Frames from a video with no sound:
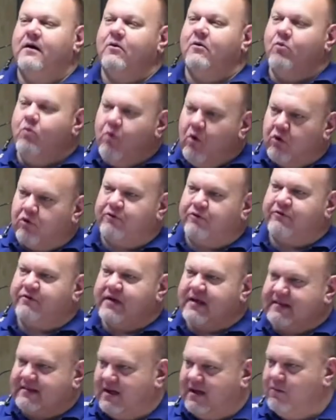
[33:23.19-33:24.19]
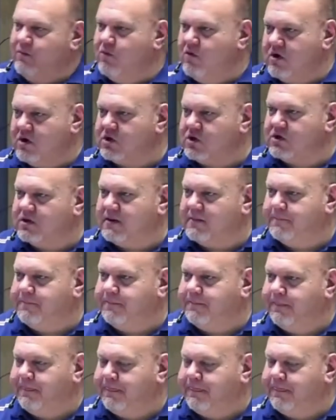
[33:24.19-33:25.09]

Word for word: warfare type worship.